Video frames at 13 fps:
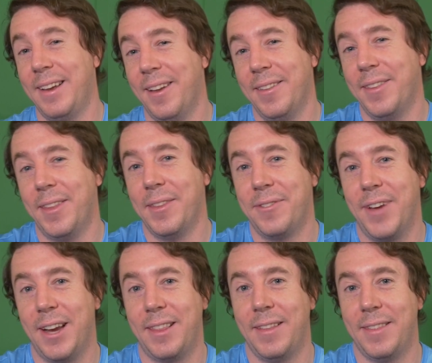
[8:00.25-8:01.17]
other than the
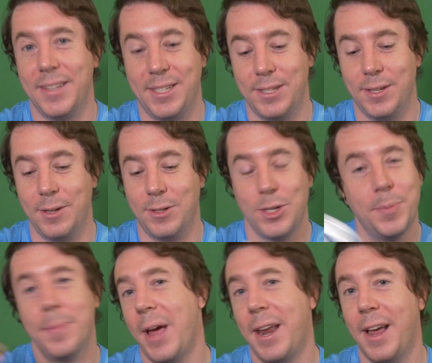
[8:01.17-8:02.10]
fact that this is
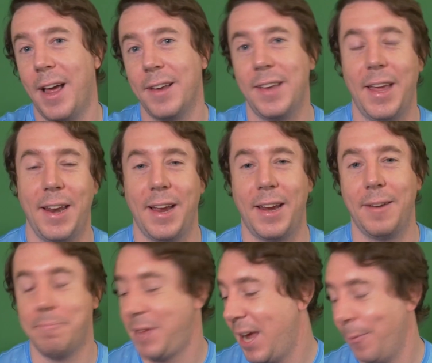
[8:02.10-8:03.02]
super badass and I
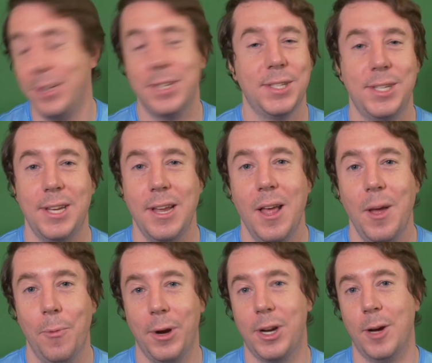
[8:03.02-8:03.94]
can't wait to see
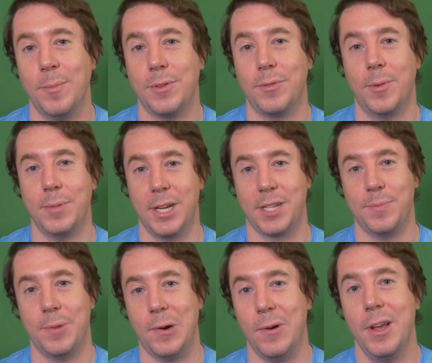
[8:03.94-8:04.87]
what comes from
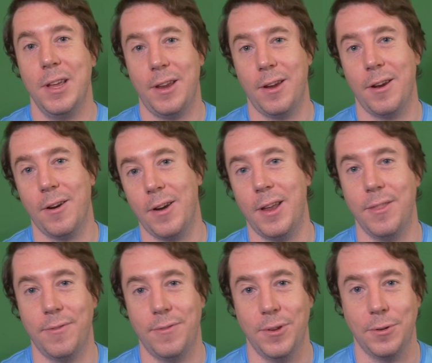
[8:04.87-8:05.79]
Dexmo here in
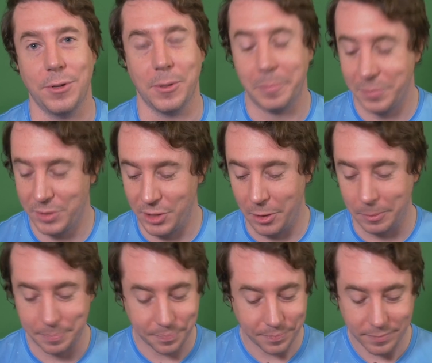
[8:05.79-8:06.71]
the future. So
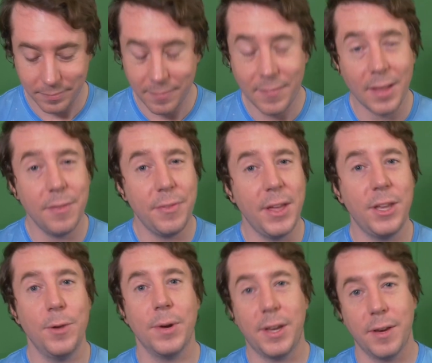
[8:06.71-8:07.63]

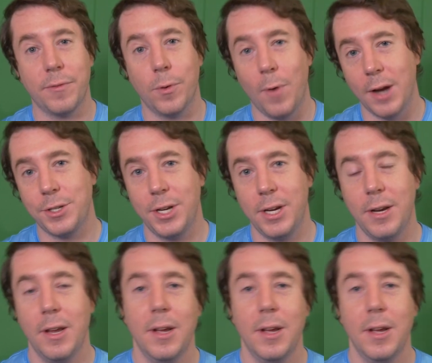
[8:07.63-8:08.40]
Thank you again for watching.